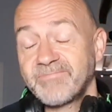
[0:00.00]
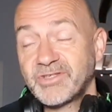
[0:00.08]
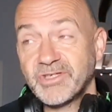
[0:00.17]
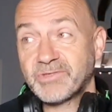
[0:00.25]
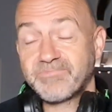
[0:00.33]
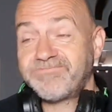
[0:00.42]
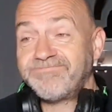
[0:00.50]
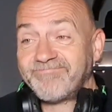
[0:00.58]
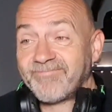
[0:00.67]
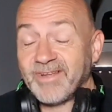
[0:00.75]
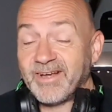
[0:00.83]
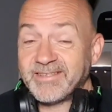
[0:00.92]
just
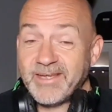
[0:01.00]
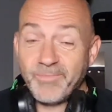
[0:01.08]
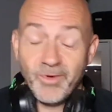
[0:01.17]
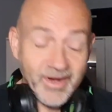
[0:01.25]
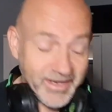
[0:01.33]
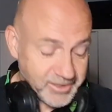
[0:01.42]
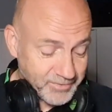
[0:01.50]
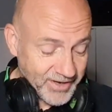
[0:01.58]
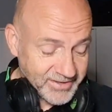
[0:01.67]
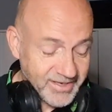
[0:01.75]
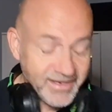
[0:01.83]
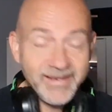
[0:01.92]
like I said, what I
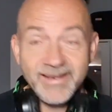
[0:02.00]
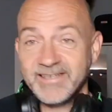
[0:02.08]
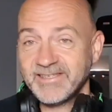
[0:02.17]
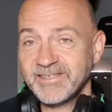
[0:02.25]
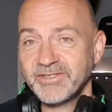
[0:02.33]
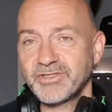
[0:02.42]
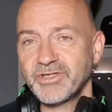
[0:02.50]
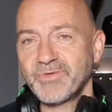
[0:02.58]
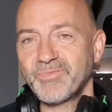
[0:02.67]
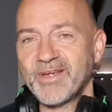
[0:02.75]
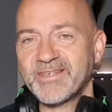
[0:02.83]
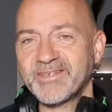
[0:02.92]
expect. Let's listen to
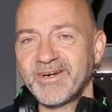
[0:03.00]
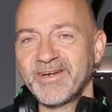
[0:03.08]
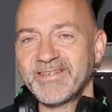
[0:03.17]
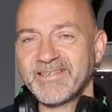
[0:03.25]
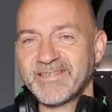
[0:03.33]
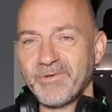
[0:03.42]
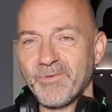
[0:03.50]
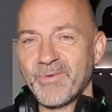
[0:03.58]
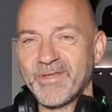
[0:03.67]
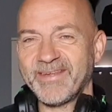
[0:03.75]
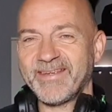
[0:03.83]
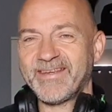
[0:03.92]
the rest, guys, and see what
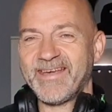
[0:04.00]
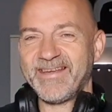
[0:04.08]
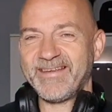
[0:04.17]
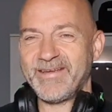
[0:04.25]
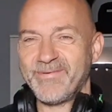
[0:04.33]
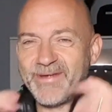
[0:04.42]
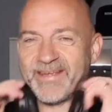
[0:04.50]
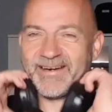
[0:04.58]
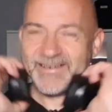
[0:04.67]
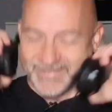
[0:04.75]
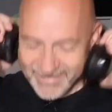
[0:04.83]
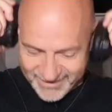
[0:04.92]
we're going to get. Here we
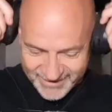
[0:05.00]
go.